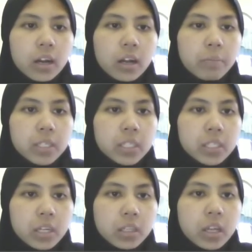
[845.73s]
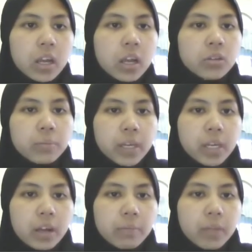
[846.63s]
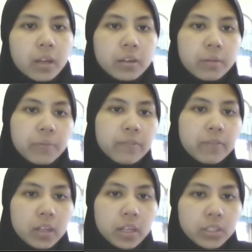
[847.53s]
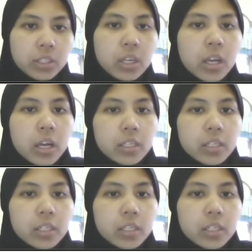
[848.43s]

a person to become underprivileged